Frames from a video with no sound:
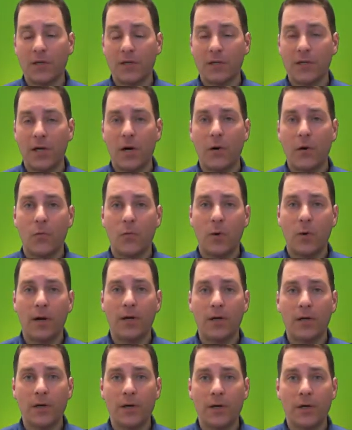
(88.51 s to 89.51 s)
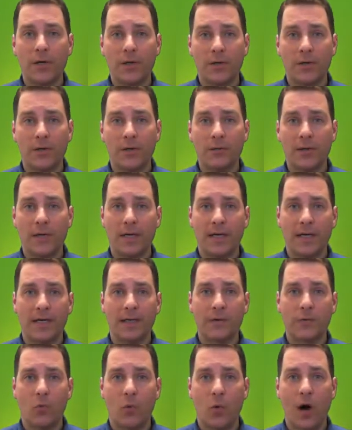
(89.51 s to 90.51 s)
So what you're going to do
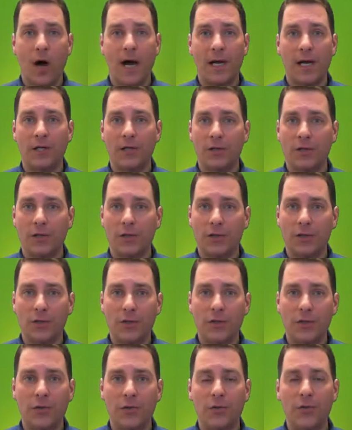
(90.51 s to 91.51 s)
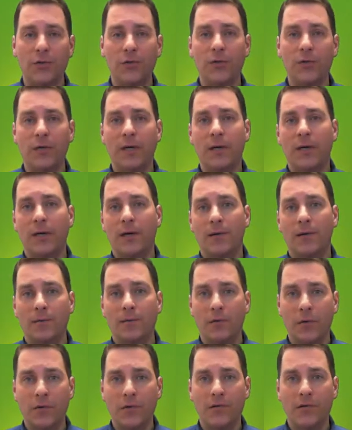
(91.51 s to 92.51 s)
is watch 2
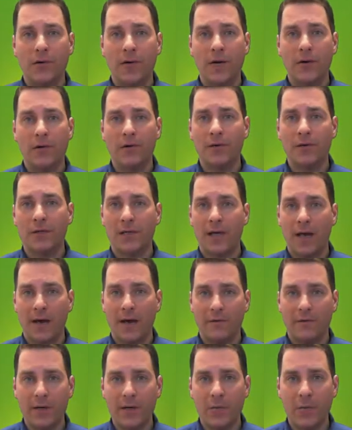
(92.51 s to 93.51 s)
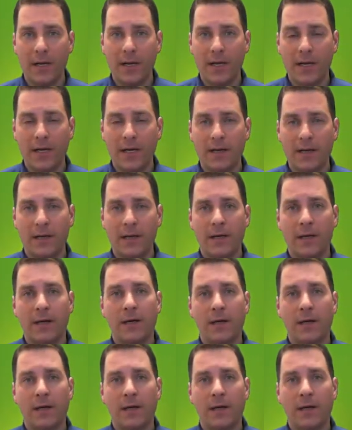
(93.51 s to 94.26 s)
move notes every week.